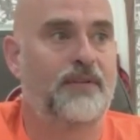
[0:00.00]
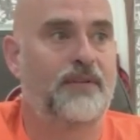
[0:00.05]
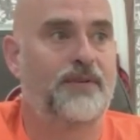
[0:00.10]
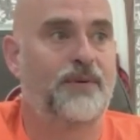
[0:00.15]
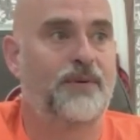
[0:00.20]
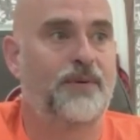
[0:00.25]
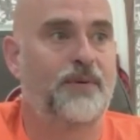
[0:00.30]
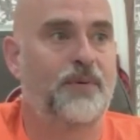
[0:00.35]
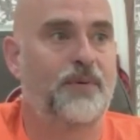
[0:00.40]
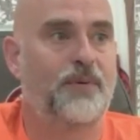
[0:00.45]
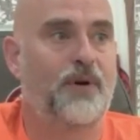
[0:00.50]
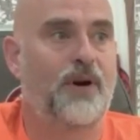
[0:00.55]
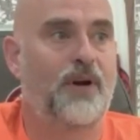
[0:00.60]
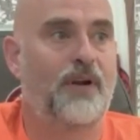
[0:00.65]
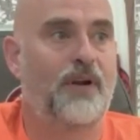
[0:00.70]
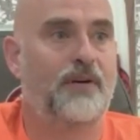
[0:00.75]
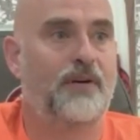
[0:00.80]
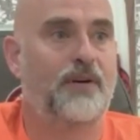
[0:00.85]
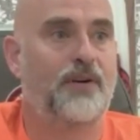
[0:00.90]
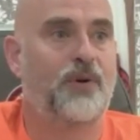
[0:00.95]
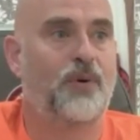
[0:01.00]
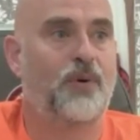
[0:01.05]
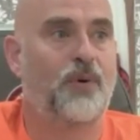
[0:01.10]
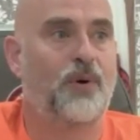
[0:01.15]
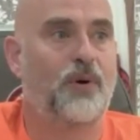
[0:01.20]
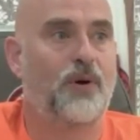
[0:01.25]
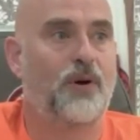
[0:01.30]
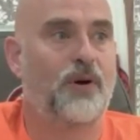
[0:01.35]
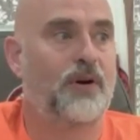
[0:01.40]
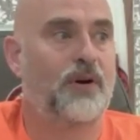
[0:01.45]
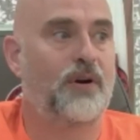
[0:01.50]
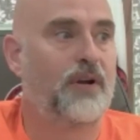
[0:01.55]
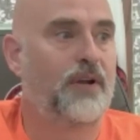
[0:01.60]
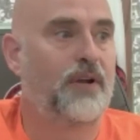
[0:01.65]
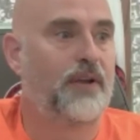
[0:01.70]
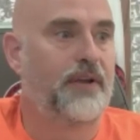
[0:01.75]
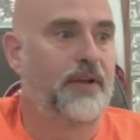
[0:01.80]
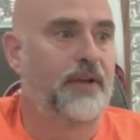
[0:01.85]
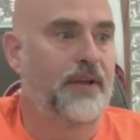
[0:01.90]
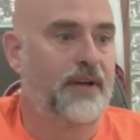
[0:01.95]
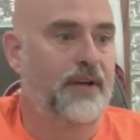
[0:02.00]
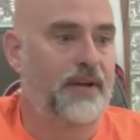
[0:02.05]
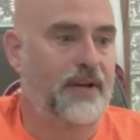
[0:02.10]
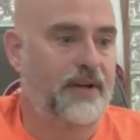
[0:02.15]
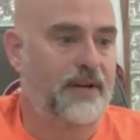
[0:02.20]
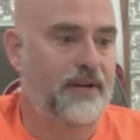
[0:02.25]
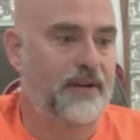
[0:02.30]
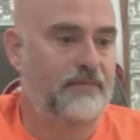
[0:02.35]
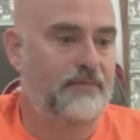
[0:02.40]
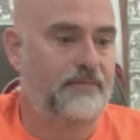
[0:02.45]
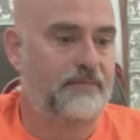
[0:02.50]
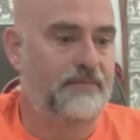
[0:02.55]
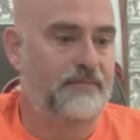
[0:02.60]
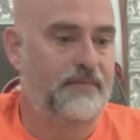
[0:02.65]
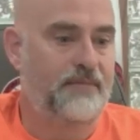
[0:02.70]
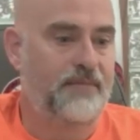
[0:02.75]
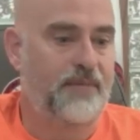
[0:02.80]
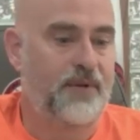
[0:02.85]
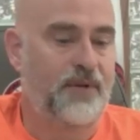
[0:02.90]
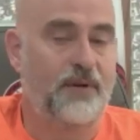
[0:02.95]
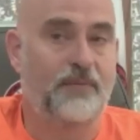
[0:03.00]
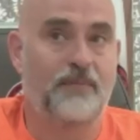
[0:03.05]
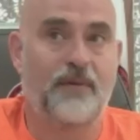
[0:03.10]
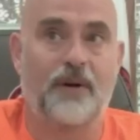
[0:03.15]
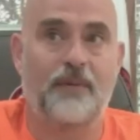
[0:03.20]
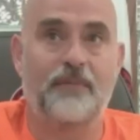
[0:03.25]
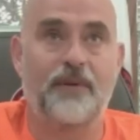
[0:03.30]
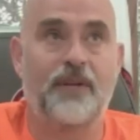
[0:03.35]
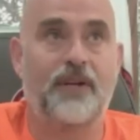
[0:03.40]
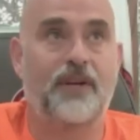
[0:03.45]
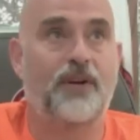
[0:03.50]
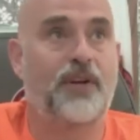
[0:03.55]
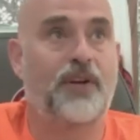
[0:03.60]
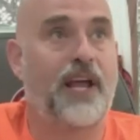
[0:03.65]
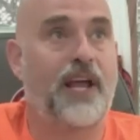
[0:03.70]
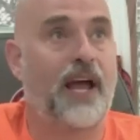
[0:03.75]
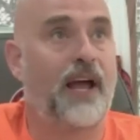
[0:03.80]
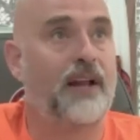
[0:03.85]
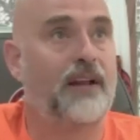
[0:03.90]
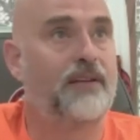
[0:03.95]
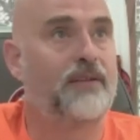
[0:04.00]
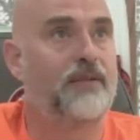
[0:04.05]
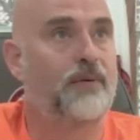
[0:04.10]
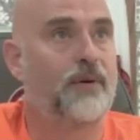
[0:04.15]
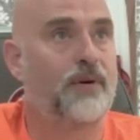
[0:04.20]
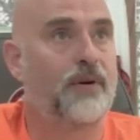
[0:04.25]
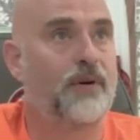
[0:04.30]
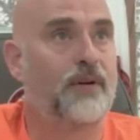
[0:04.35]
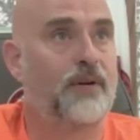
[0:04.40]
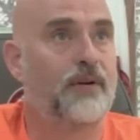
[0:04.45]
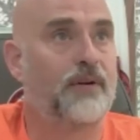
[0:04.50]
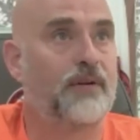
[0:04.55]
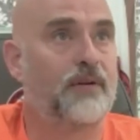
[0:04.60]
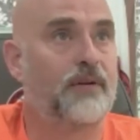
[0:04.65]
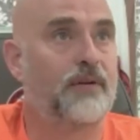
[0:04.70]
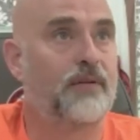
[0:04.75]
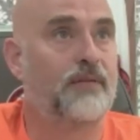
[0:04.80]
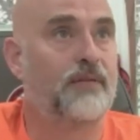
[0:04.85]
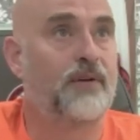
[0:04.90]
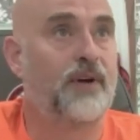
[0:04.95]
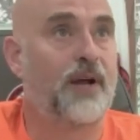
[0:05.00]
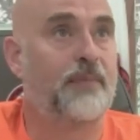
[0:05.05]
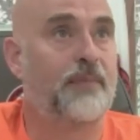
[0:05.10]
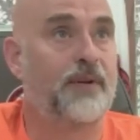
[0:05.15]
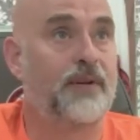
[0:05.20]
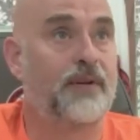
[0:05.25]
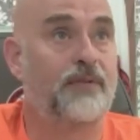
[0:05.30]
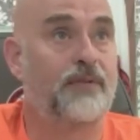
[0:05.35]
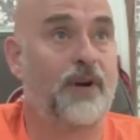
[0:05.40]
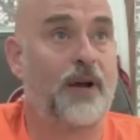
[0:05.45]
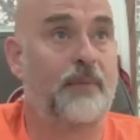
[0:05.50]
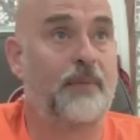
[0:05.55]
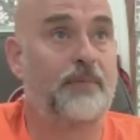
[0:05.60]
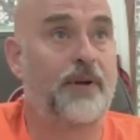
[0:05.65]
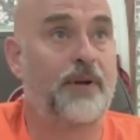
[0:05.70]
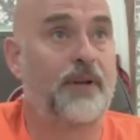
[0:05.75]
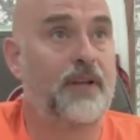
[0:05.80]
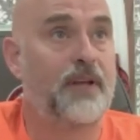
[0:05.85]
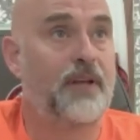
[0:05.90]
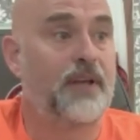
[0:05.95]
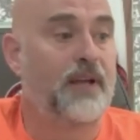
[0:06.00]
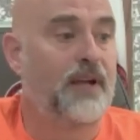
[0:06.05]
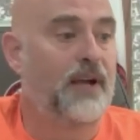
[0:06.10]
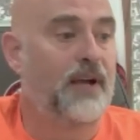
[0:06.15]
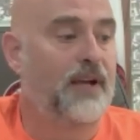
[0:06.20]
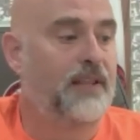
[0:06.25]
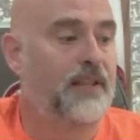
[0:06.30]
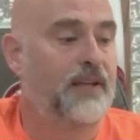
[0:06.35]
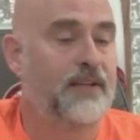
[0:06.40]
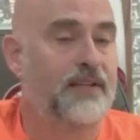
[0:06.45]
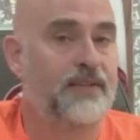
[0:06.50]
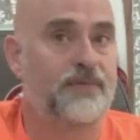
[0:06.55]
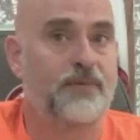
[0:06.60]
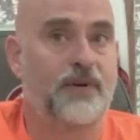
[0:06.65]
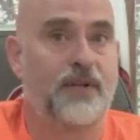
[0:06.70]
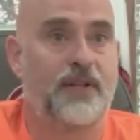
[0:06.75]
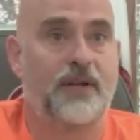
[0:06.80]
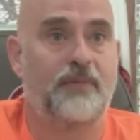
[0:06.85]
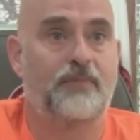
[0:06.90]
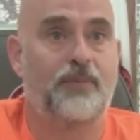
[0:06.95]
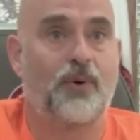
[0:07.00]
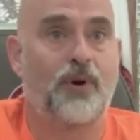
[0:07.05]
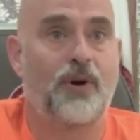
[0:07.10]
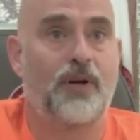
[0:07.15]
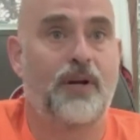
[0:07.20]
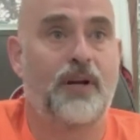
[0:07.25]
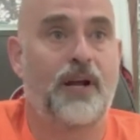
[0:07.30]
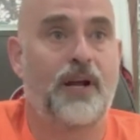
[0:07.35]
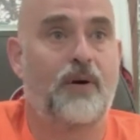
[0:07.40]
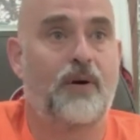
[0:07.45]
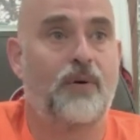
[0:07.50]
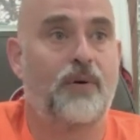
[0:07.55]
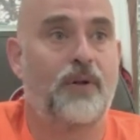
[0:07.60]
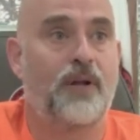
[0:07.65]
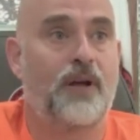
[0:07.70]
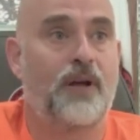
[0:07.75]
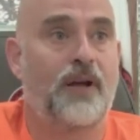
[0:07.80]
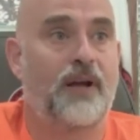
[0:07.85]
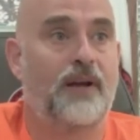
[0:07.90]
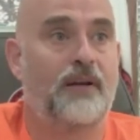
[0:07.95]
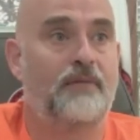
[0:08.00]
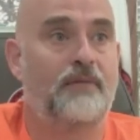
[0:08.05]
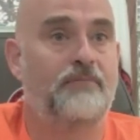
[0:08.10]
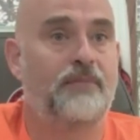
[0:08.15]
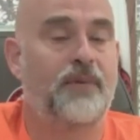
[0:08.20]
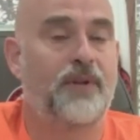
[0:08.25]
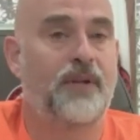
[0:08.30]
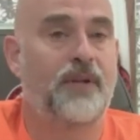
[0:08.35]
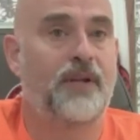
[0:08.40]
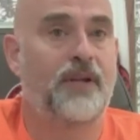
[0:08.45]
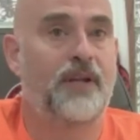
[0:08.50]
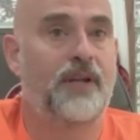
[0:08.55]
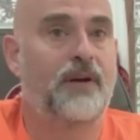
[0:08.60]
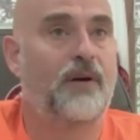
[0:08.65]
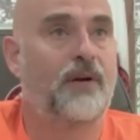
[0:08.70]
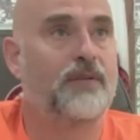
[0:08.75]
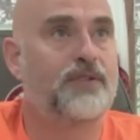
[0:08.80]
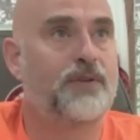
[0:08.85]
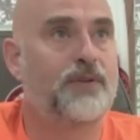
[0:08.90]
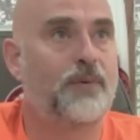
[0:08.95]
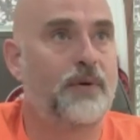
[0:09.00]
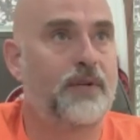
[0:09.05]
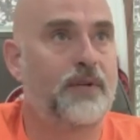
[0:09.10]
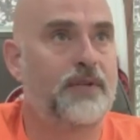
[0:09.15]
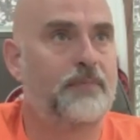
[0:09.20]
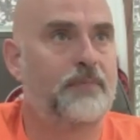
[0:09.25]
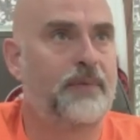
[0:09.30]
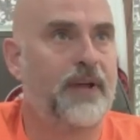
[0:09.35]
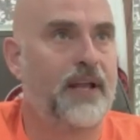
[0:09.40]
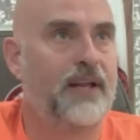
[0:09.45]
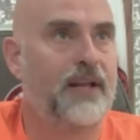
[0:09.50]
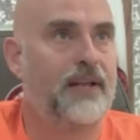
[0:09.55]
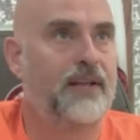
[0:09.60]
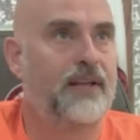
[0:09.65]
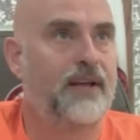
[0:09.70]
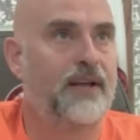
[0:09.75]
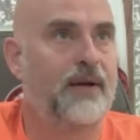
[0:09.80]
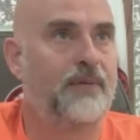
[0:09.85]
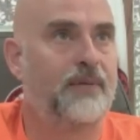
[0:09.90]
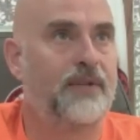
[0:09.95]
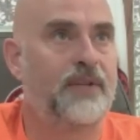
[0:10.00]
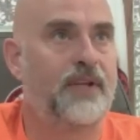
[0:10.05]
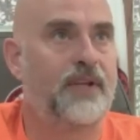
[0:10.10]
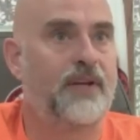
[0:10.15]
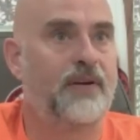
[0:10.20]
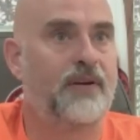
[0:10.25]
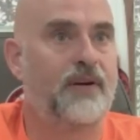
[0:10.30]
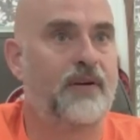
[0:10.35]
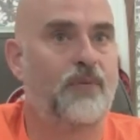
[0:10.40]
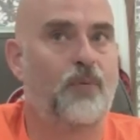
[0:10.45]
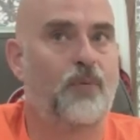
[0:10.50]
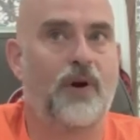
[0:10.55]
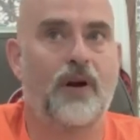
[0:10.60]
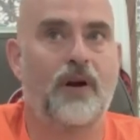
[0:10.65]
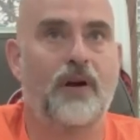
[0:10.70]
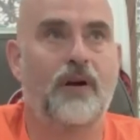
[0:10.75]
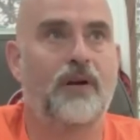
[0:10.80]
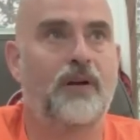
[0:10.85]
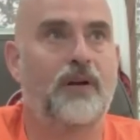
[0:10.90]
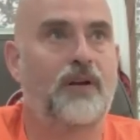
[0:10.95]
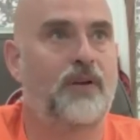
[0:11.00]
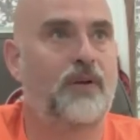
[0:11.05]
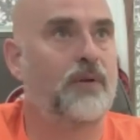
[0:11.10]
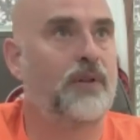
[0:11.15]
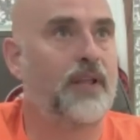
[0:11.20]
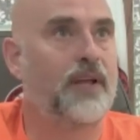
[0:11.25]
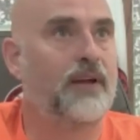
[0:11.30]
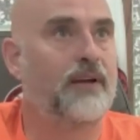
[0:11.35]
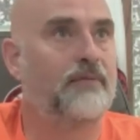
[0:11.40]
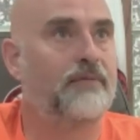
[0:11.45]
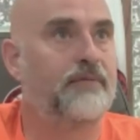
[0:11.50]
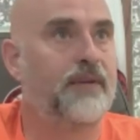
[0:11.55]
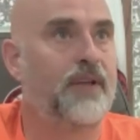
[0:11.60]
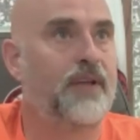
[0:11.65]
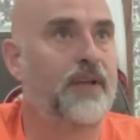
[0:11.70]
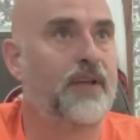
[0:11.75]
To honor your mom and your dad or your grandma and grandpa, I think is really important. Now, it also would depend, I would think, on where you live.